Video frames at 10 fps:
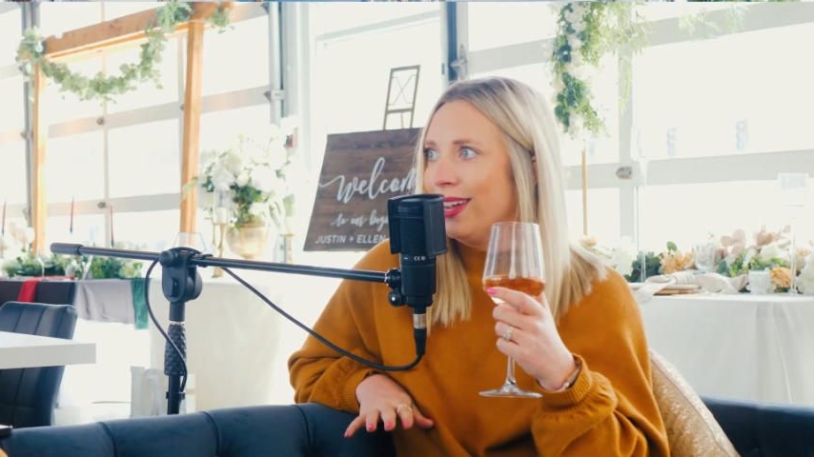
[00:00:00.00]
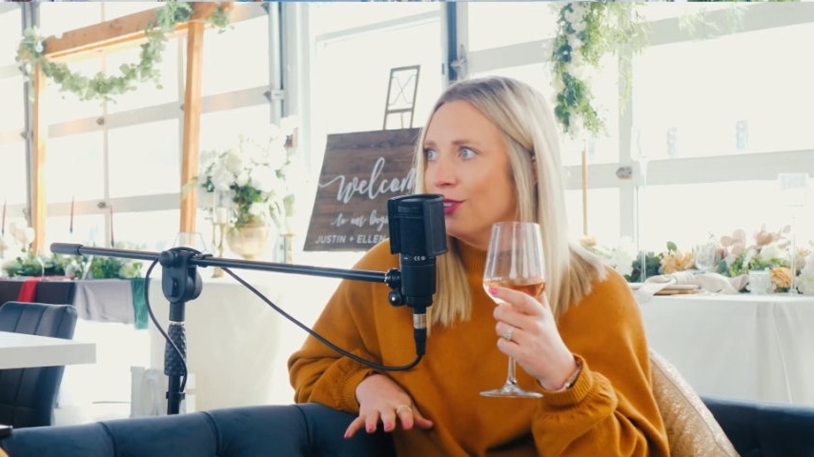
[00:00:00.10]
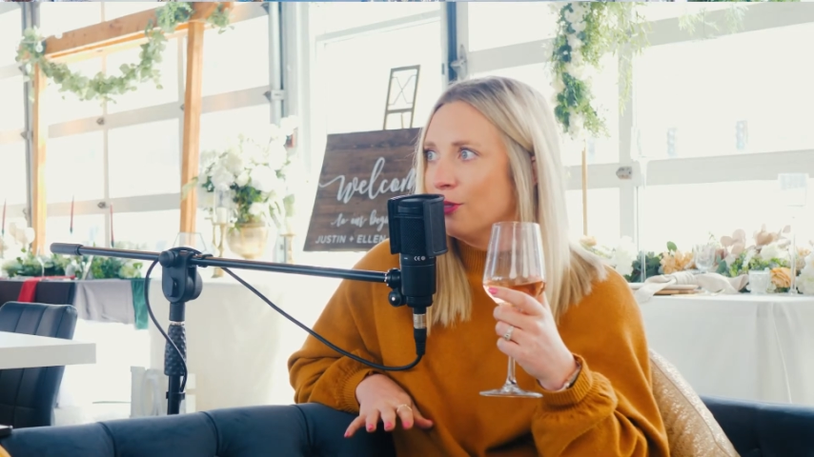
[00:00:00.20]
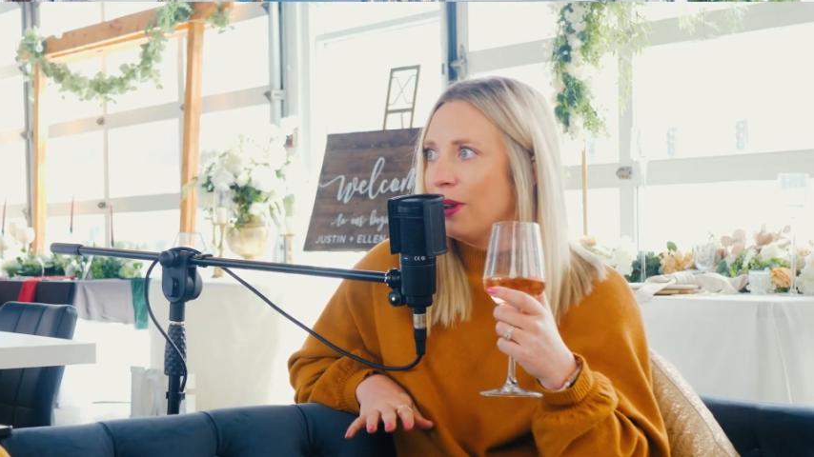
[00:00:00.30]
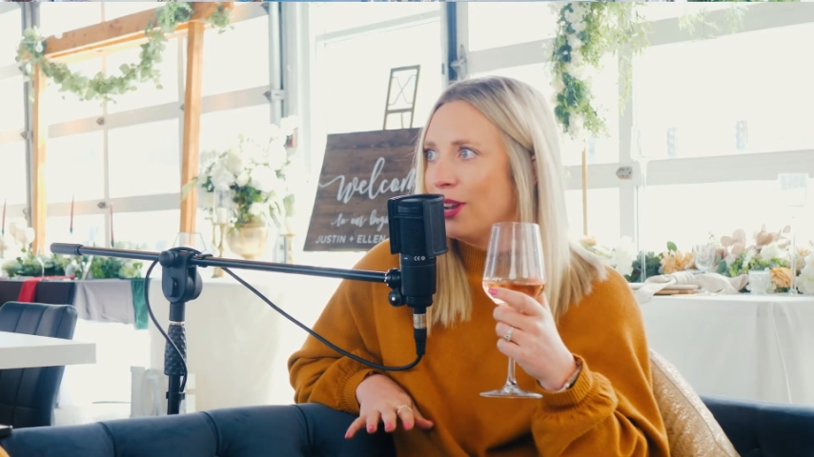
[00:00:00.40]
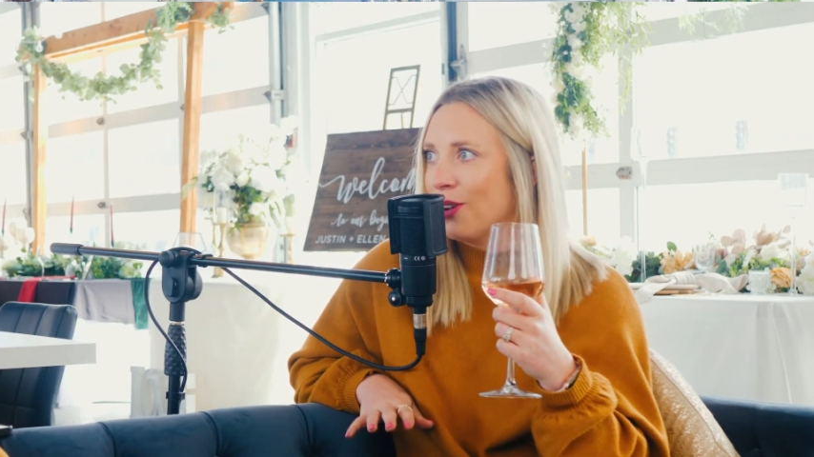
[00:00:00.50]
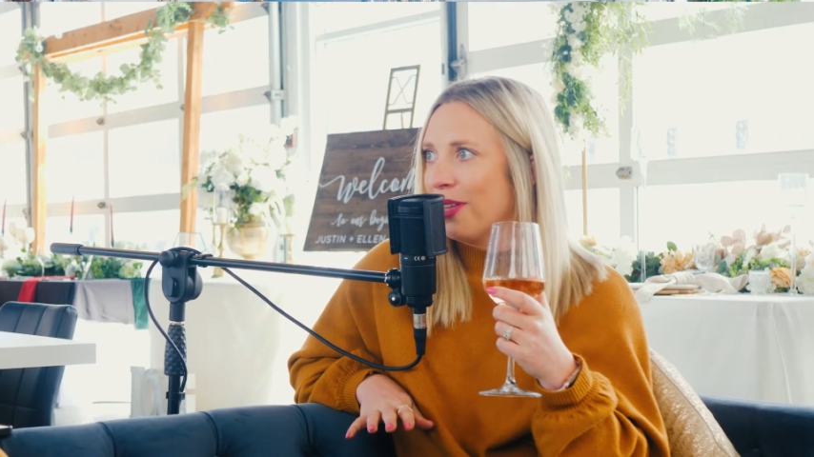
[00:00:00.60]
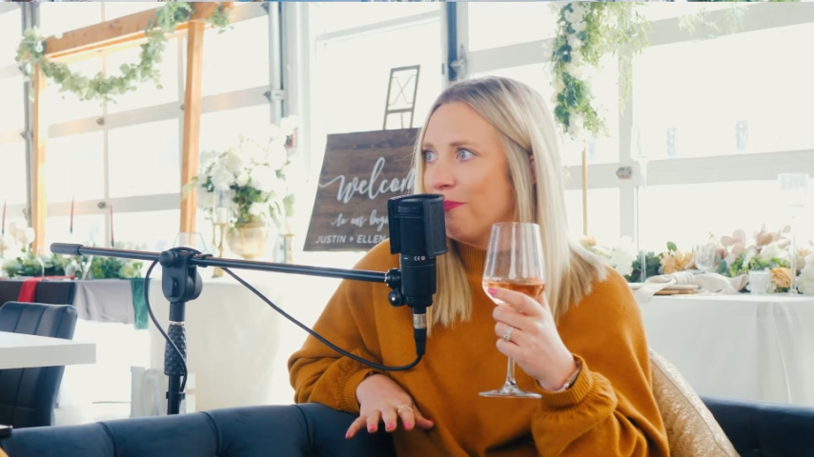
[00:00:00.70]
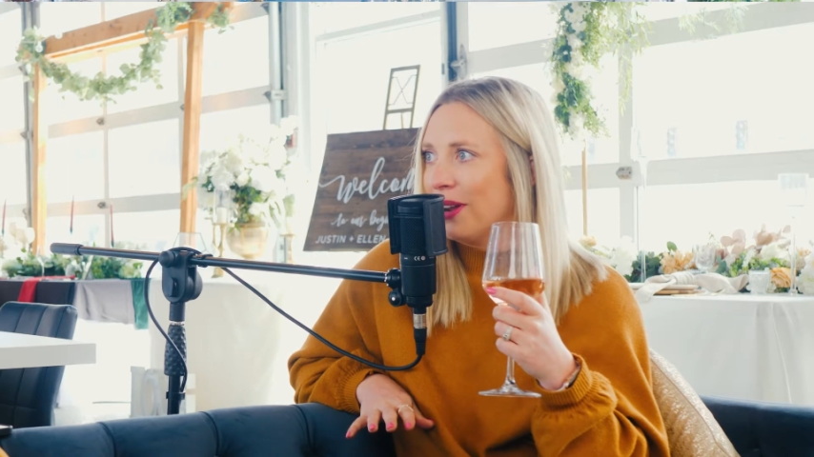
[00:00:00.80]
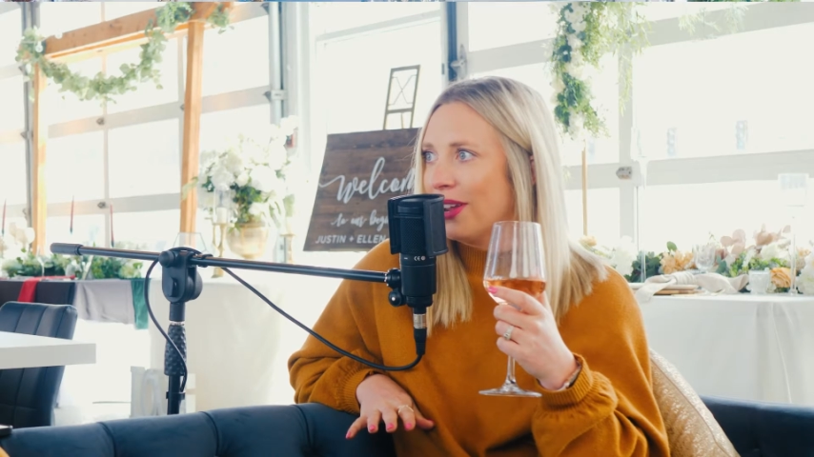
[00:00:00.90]
you're spending all
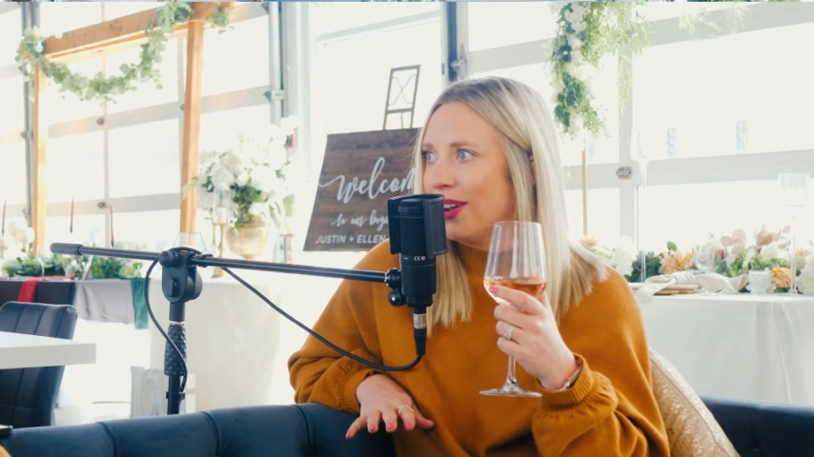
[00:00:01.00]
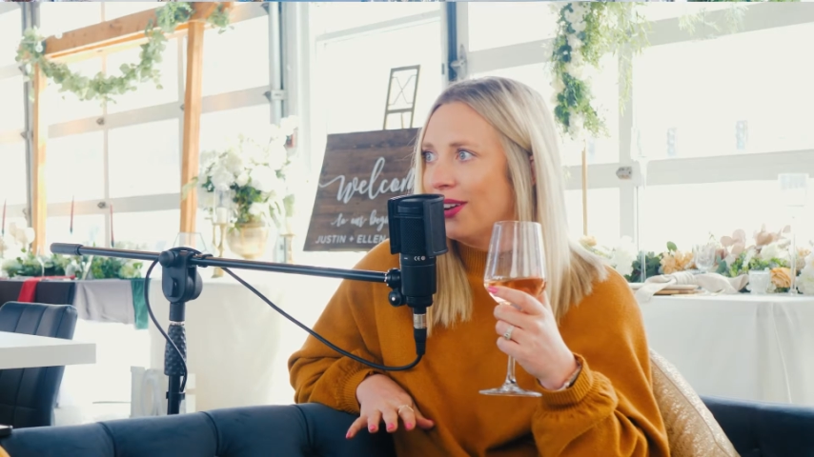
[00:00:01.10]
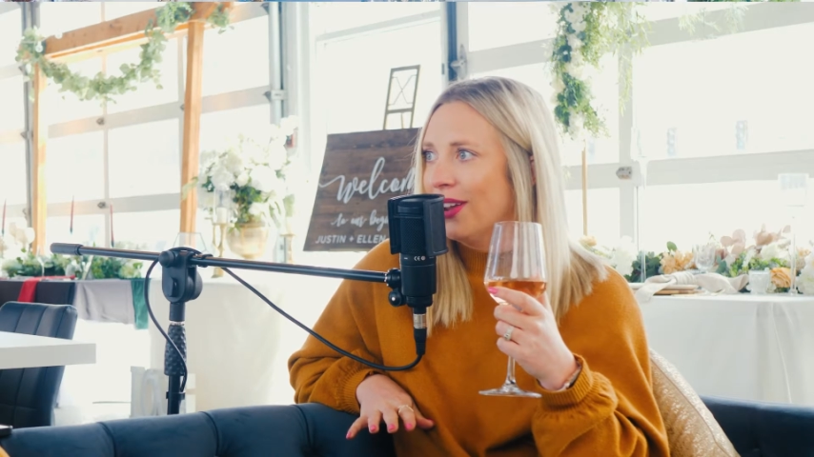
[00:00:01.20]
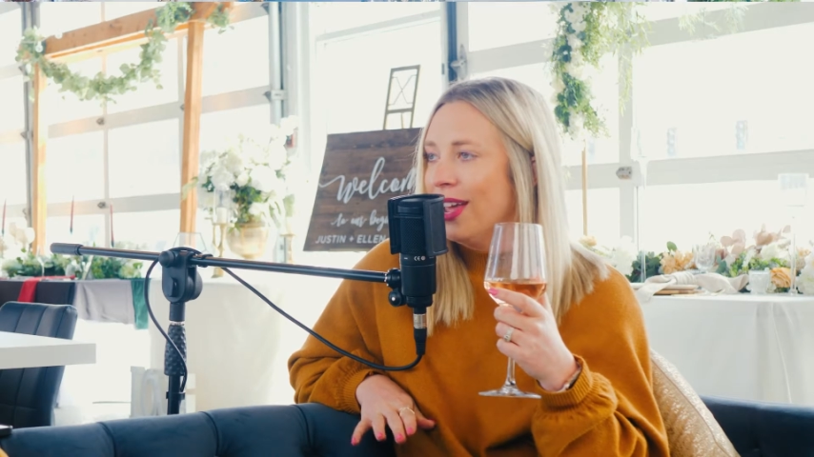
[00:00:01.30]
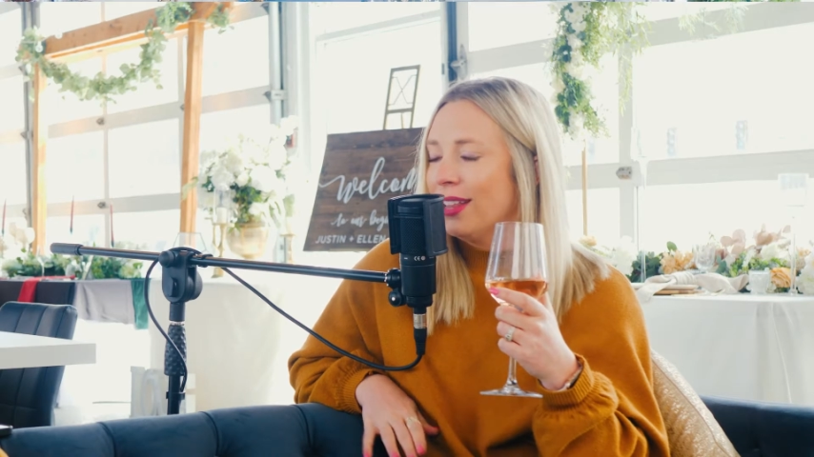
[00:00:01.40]
that money on.